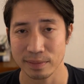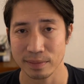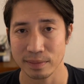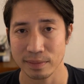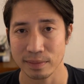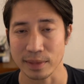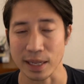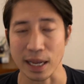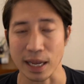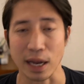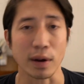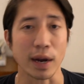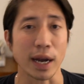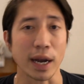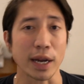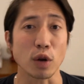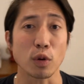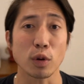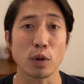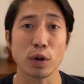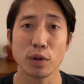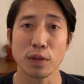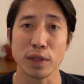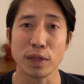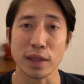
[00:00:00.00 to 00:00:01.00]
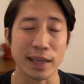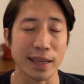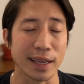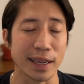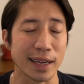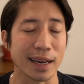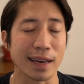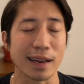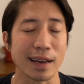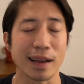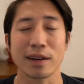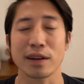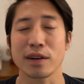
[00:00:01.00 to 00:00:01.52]
Now, I know what you're thinking,
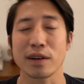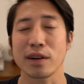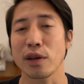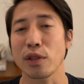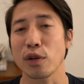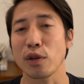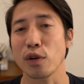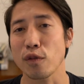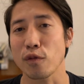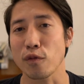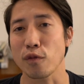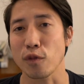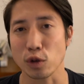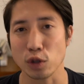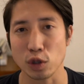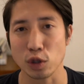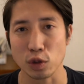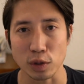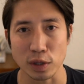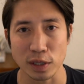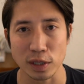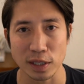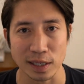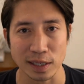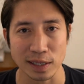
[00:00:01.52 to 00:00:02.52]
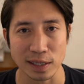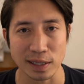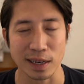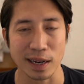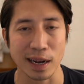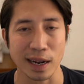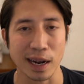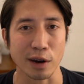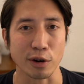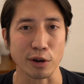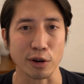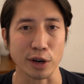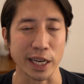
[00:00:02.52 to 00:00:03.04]
not another virtual assistant
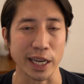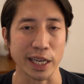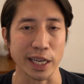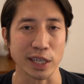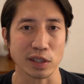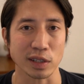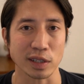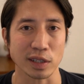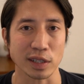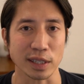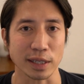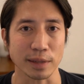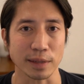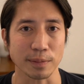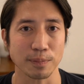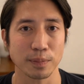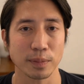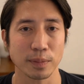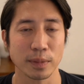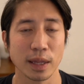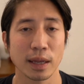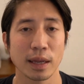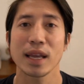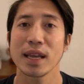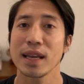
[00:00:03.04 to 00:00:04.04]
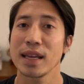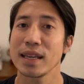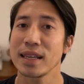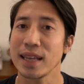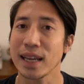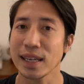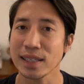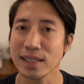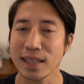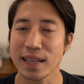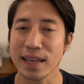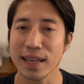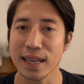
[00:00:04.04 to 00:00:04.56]
hiring agency. Yes,
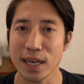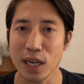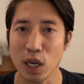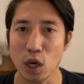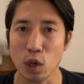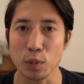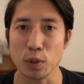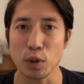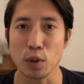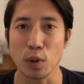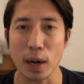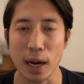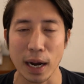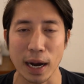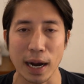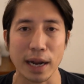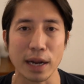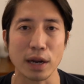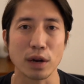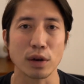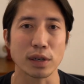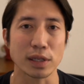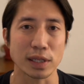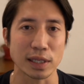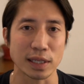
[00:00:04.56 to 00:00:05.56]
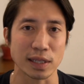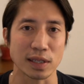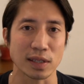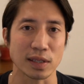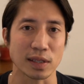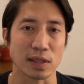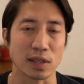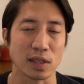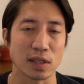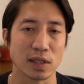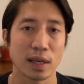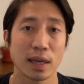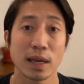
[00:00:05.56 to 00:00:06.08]
they can help you hire
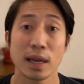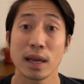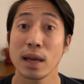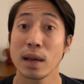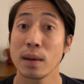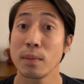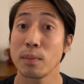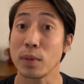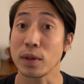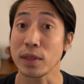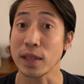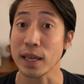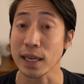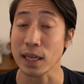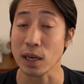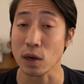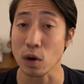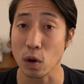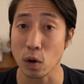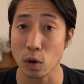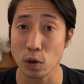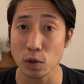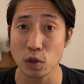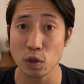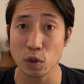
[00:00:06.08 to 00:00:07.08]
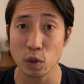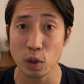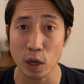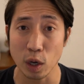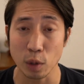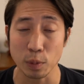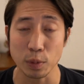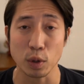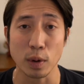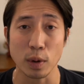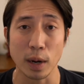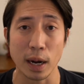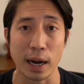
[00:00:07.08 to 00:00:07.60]
assistants, but they can also help
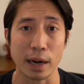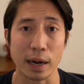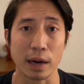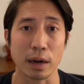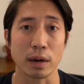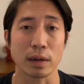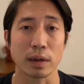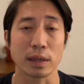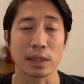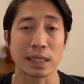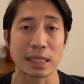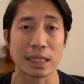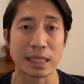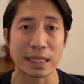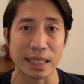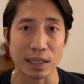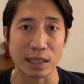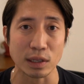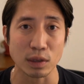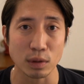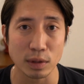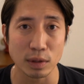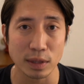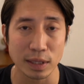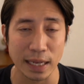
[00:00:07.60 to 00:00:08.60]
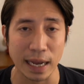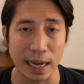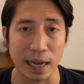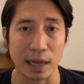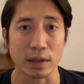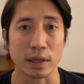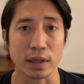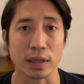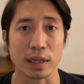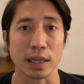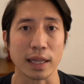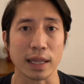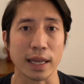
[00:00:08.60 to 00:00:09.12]
you hire skilled
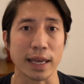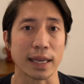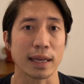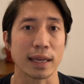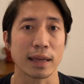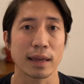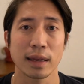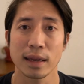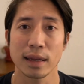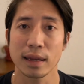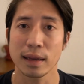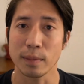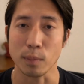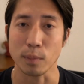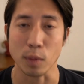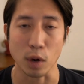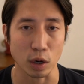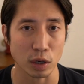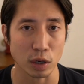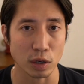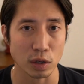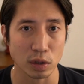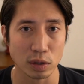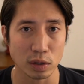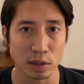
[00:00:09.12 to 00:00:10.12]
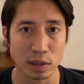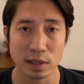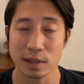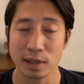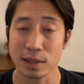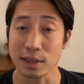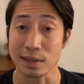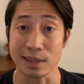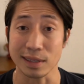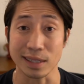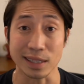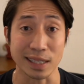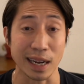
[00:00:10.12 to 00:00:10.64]
talent like marketers,
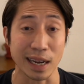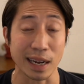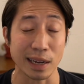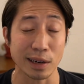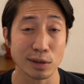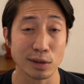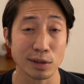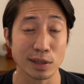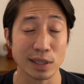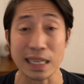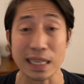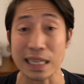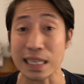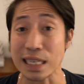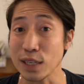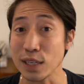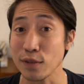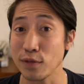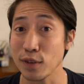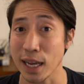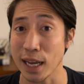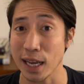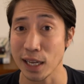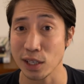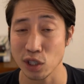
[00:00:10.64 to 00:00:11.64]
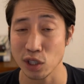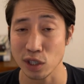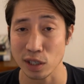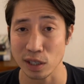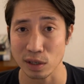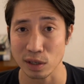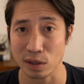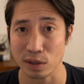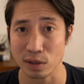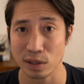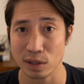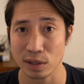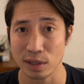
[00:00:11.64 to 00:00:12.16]
designers, and even
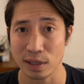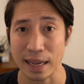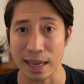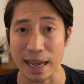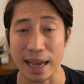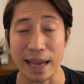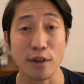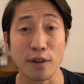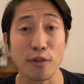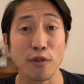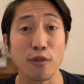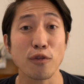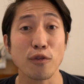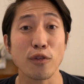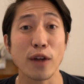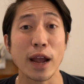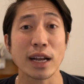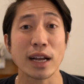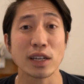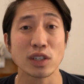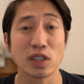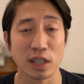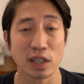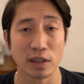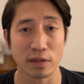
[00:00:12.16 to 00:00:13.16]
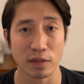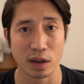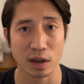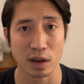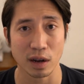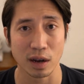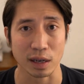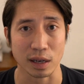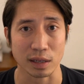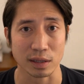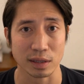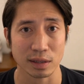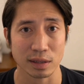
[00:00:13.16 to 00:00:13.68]
engineers at a fraction of the
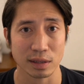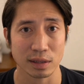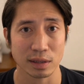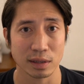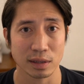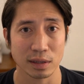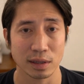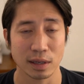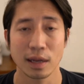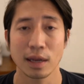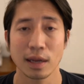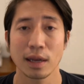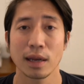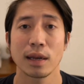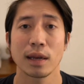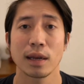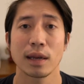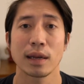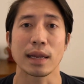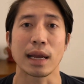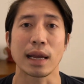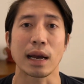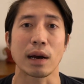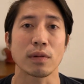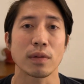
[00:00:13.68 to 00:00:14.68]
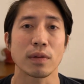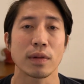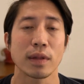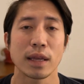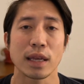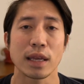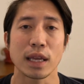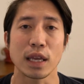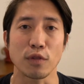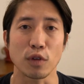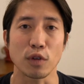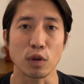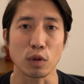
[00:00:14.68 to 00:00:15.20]
cost. Now,
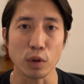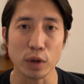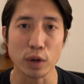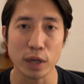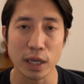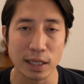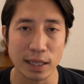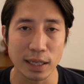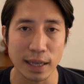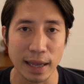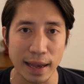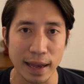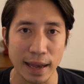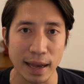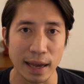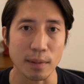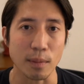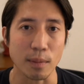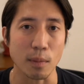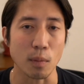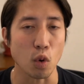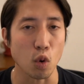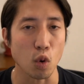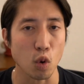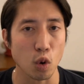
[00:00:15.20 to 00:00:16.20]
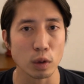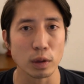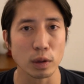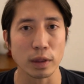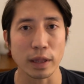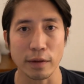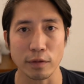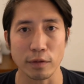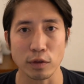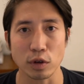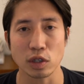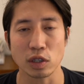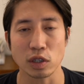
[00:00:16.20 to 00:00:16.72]
if you're looking to add more
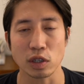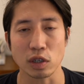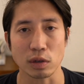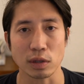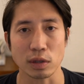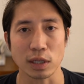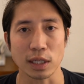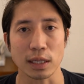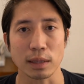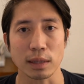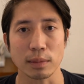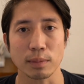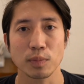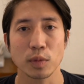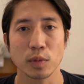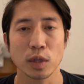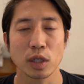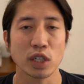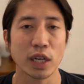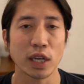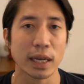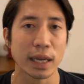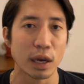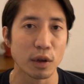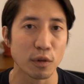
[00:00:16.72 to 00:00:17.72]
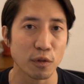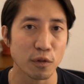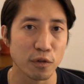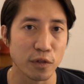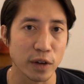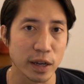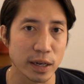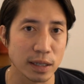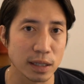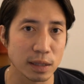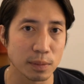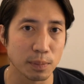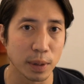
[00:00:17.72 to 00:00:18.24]
leverage to your team, check out
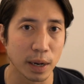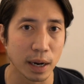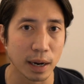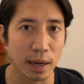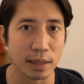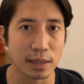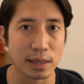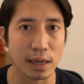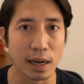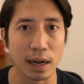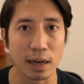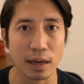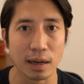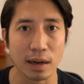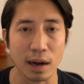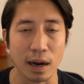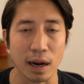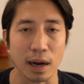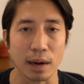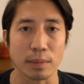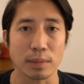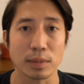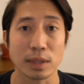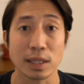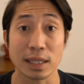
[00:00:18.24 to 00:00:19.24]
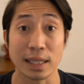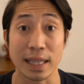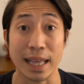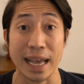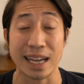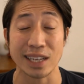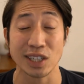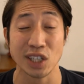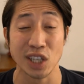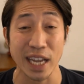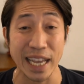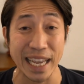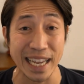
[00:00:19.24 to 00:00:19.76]

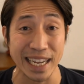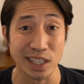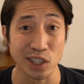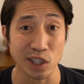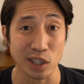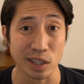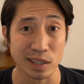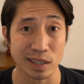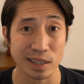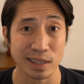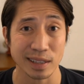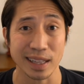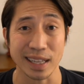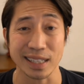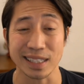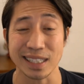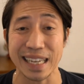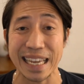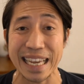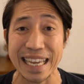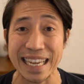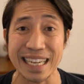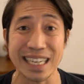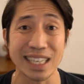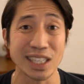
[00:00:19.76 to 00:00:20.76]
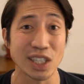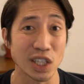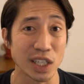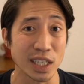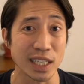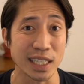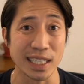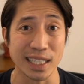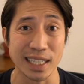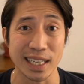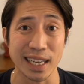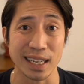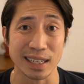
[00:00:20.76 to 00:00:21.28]
fundedpod.com/agent. That's
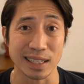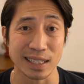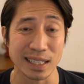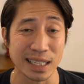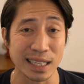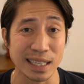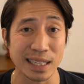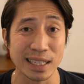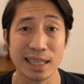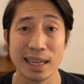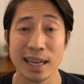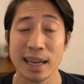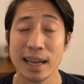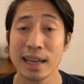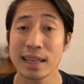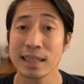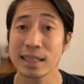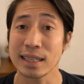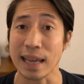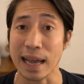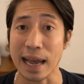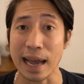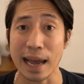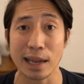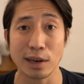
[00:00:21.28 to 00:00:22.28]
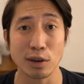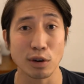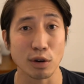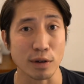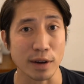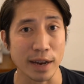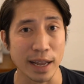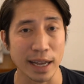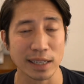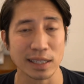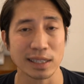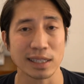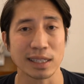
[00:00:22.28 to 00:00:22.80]
AGENT to add your
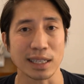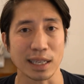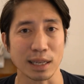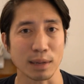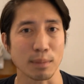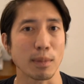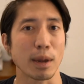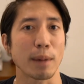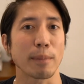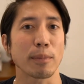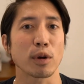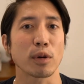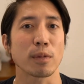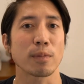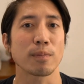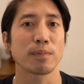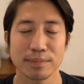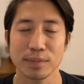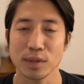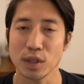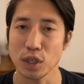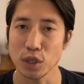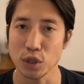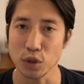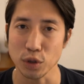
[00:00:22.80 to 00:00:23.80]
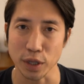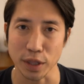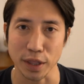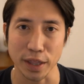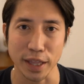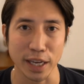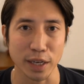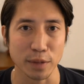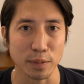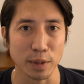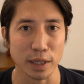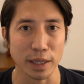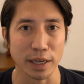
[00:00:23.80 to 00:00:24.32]
next team member. You can thank
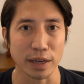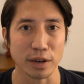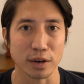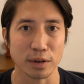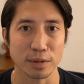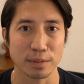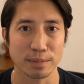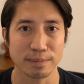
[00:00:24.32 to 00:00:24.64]
me later.